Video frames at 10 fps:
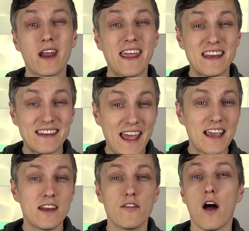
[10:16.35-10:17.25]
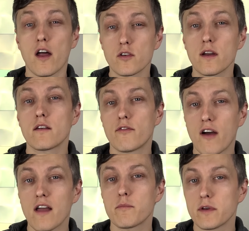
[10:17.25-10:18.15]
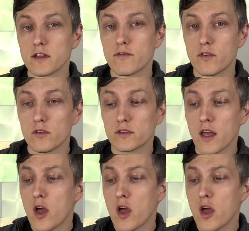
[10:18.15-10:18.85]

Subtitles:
a negative 105 millivolt,